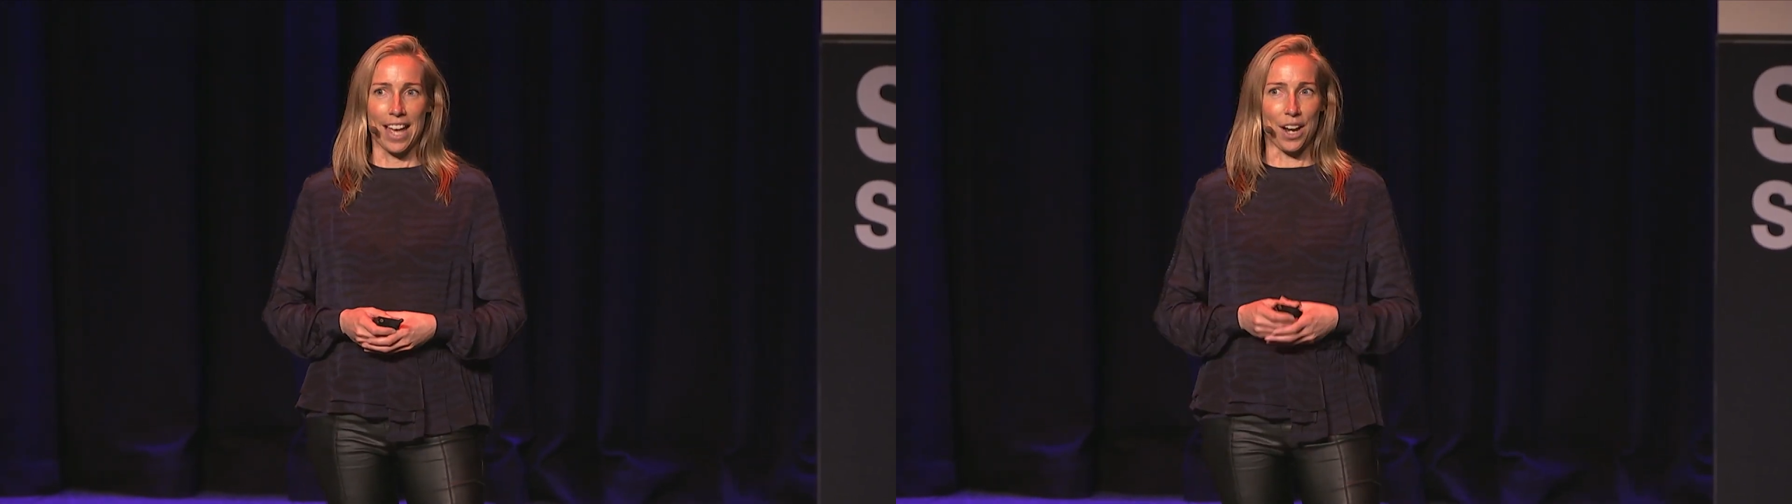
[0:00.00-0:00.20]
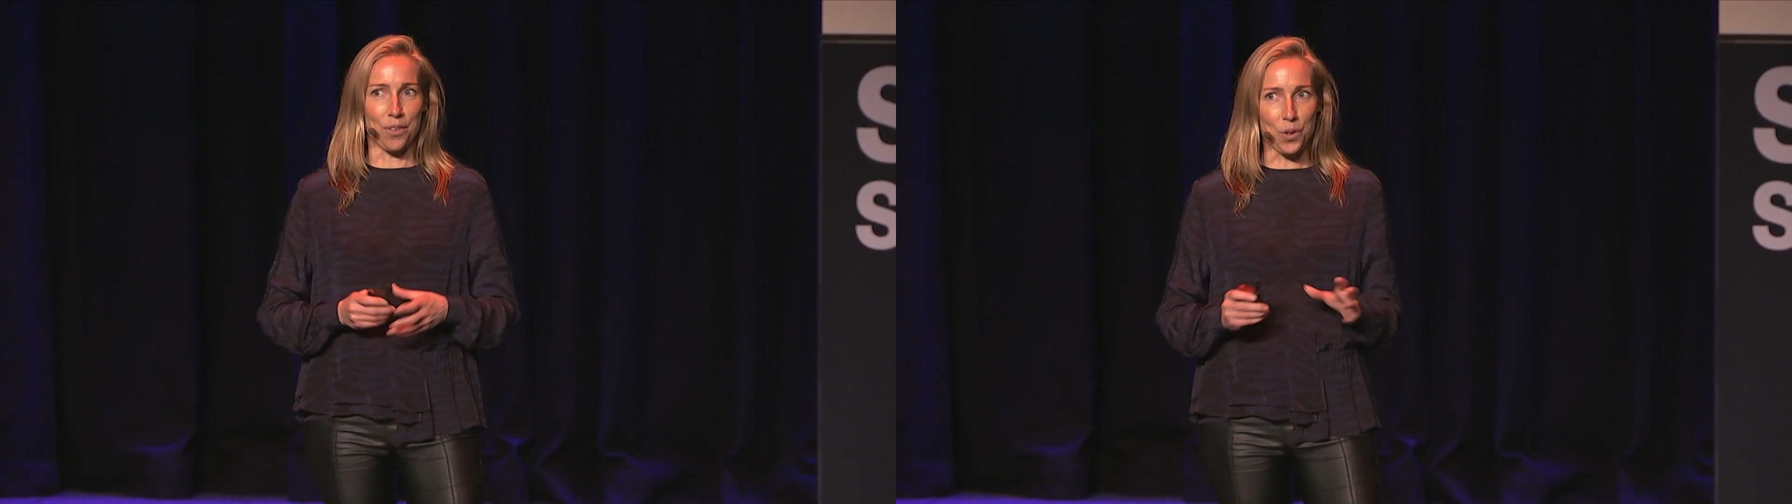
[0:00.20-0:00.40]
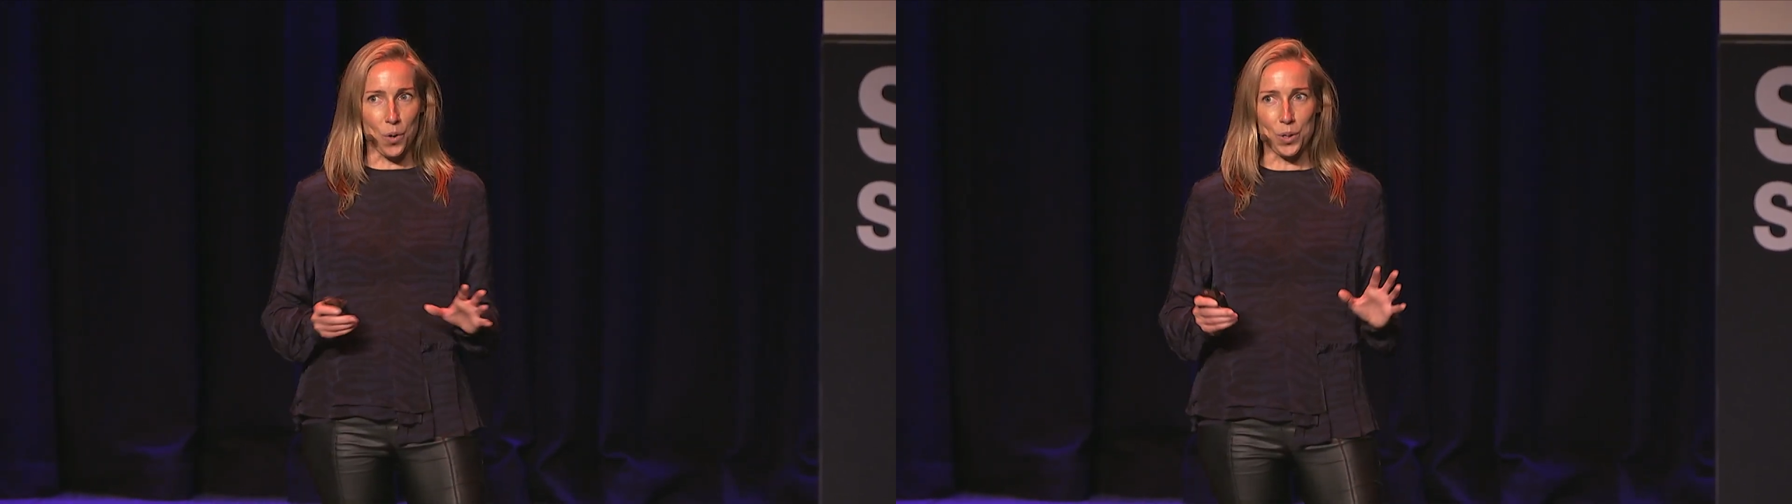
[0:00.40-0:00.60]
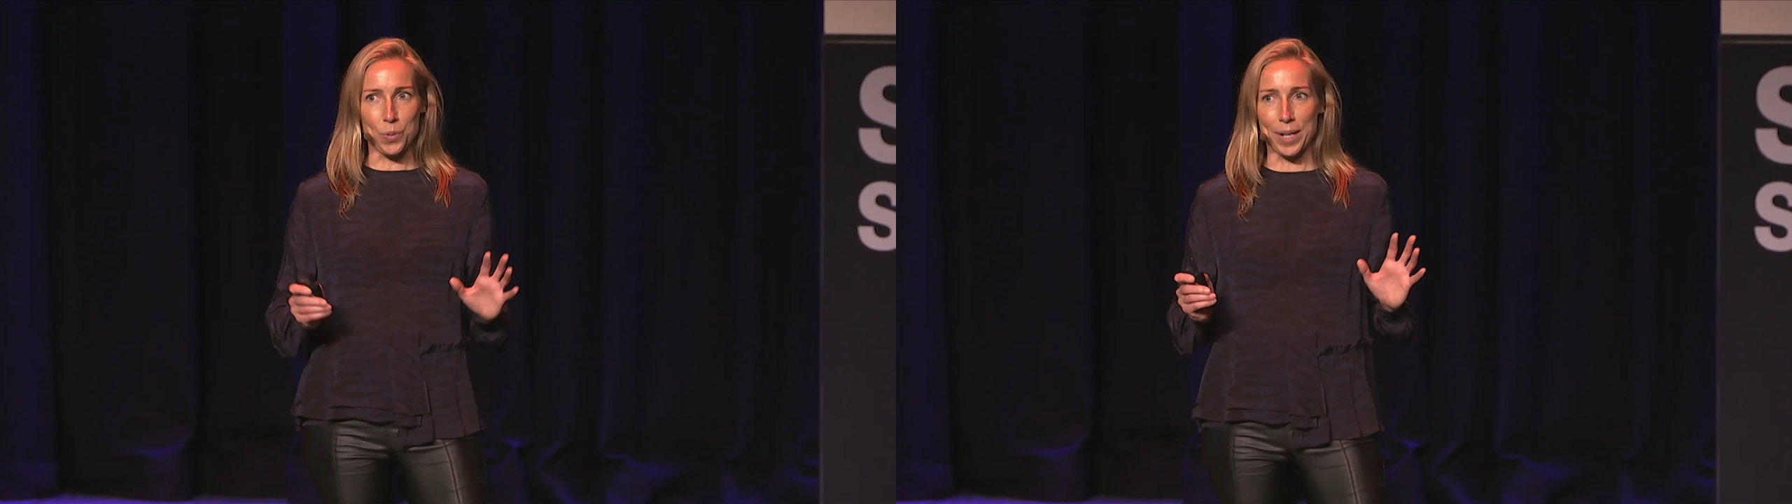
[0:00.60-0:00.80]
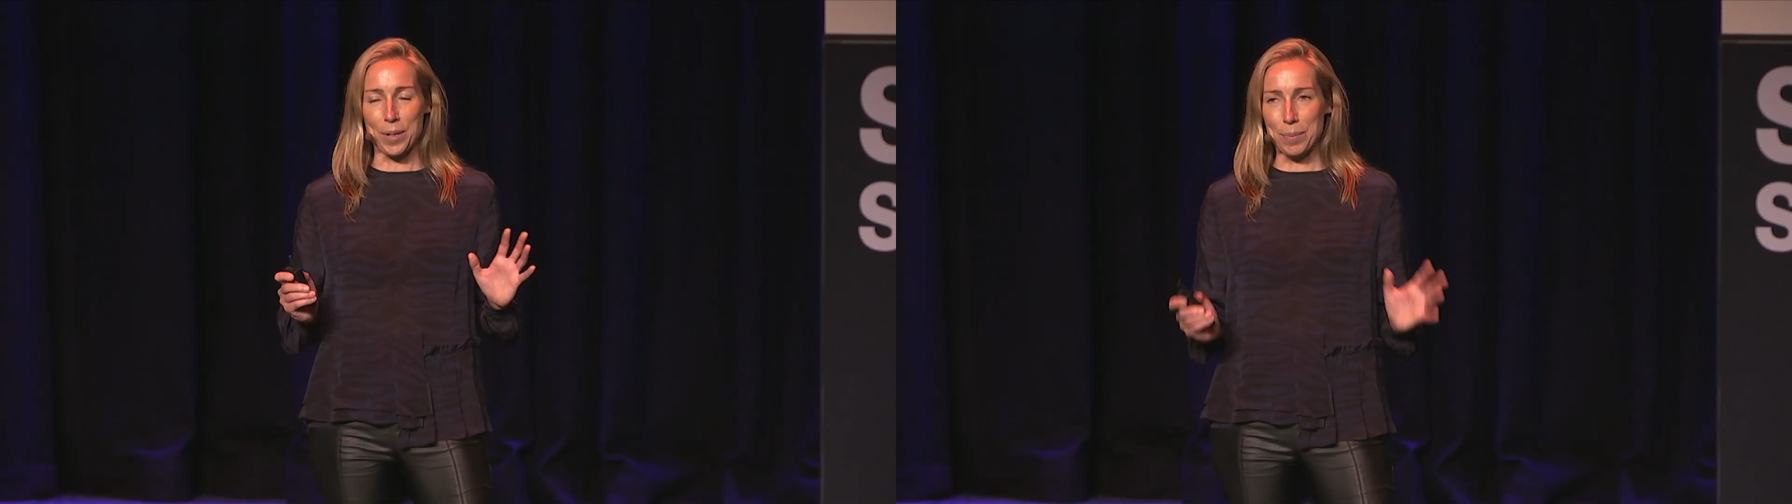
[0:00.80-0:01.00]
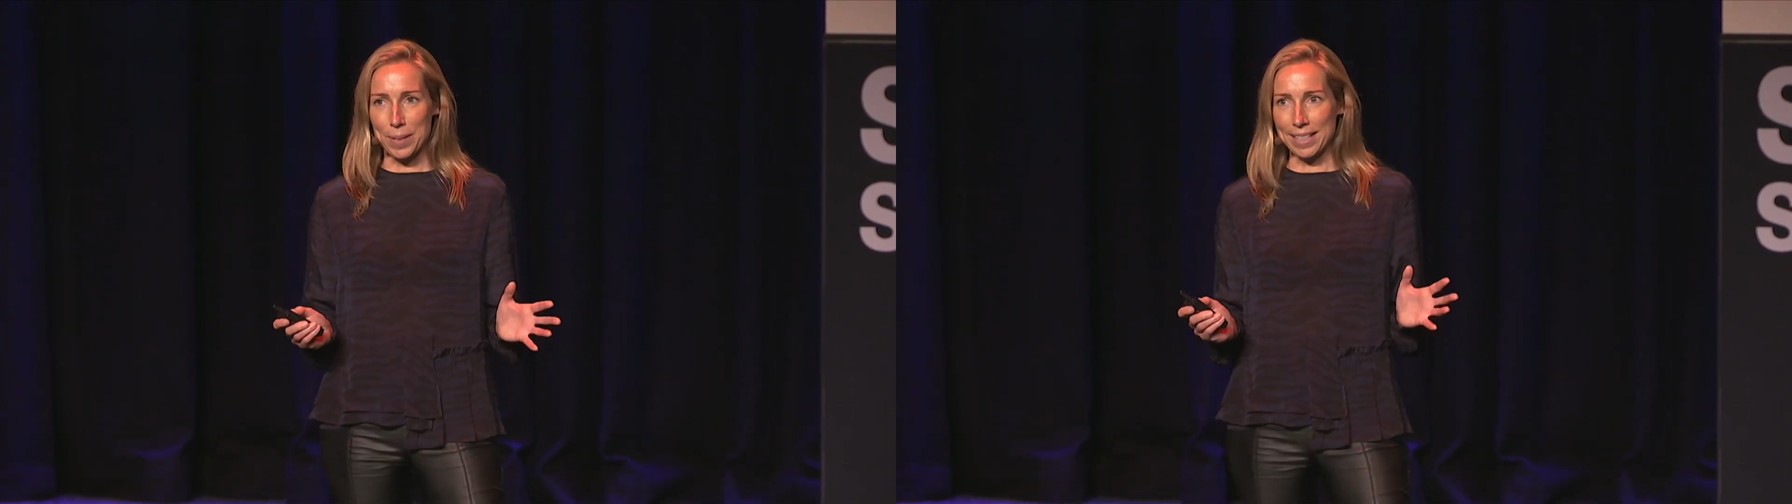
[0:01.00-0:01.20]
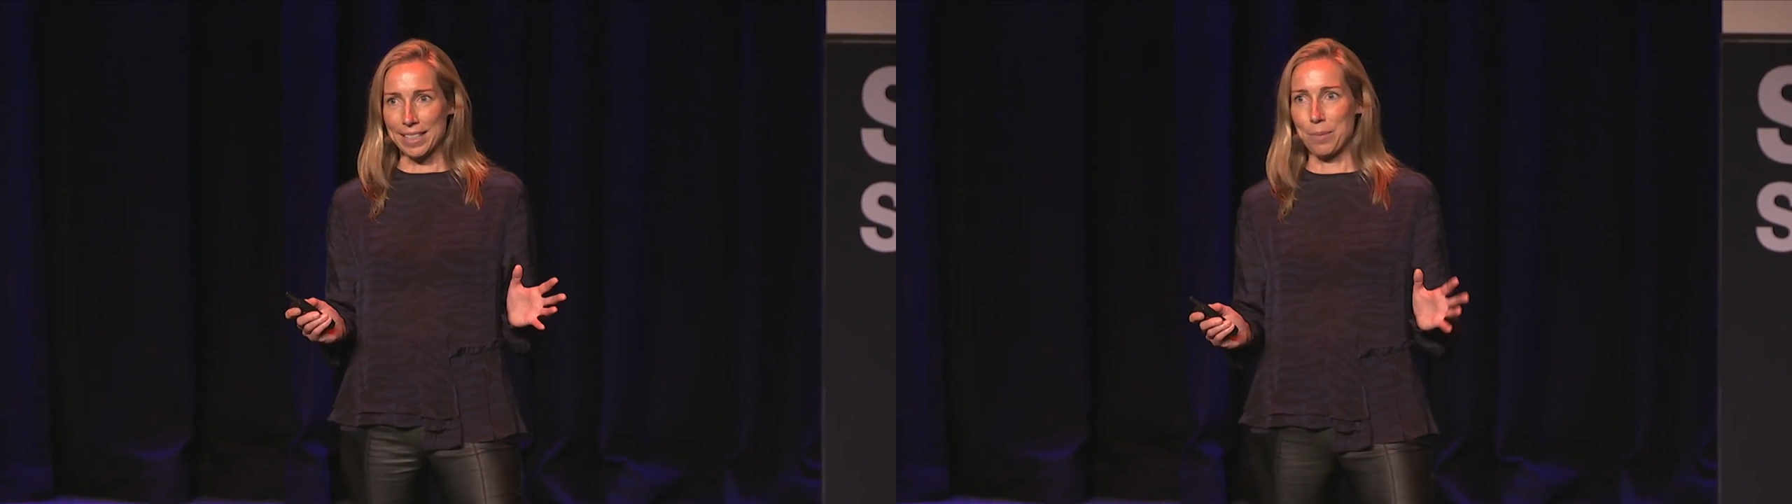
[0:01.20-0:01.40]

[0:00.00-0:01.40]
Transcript: And of course, we're completely